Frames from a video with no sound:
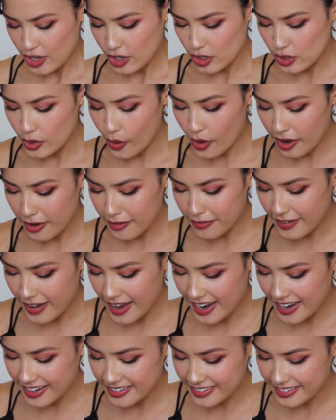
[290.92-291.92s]

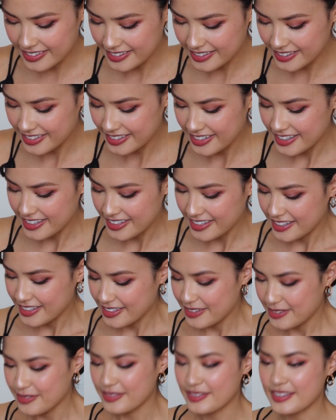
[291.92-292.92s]
Glorified
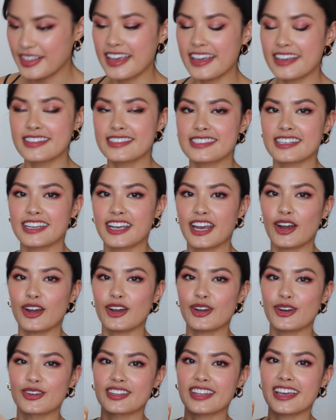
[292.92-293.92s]
things to carry
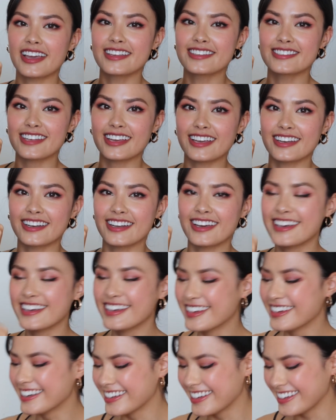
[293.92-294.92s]
your things in.
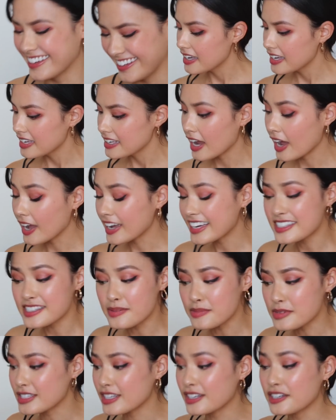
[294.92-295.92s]
Now, I guess
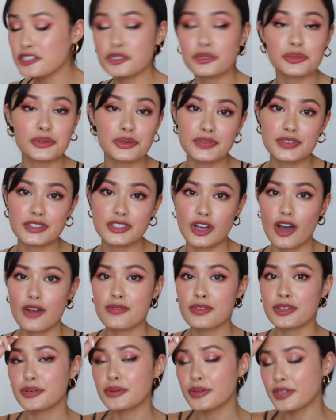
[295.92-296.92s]
I'm just gonna do Louis Vuitton
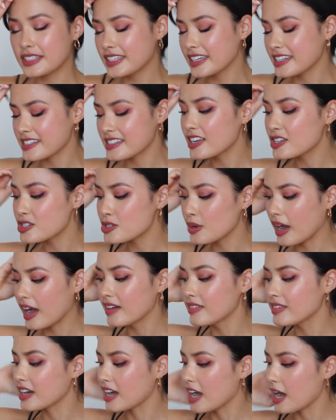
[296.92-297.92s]
really quickly because I do
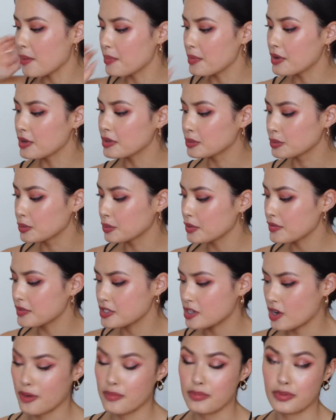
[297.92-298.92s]
have a couple Louis
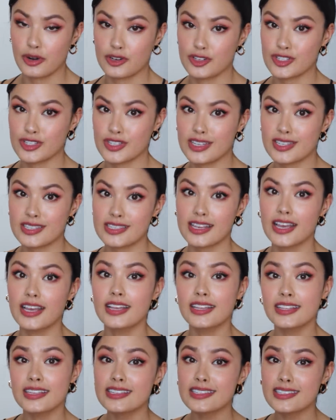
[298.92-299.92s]
Vuitton purchases.
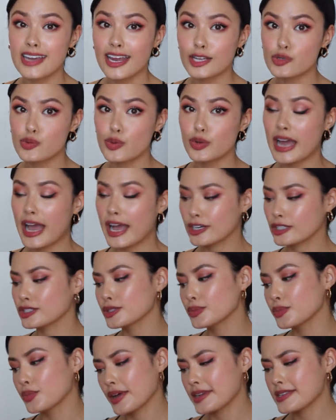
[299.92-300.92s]
This next one
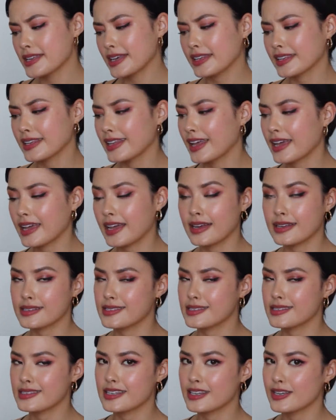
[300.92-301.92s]
actually wasn't like a
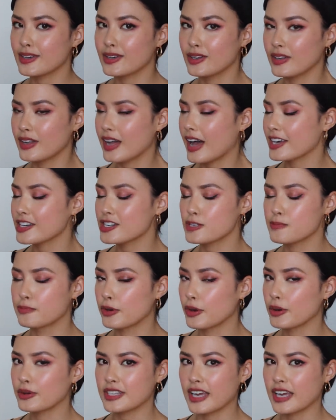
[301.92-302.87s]
steal. I just broke